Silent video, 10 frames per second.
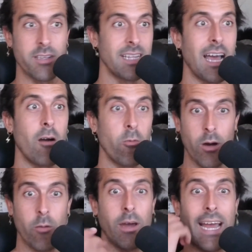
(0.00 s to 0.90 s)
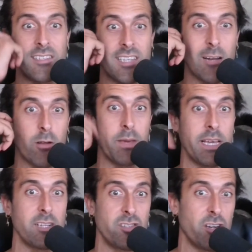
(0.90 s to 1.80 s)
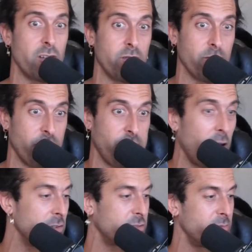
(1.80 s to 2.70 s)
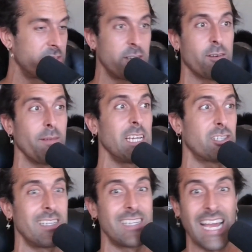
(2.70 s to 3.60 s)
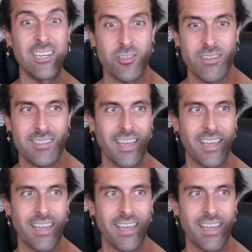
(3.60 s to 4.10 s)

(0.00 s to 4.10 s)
because now what I said would be considered false, misinformation, dangerous.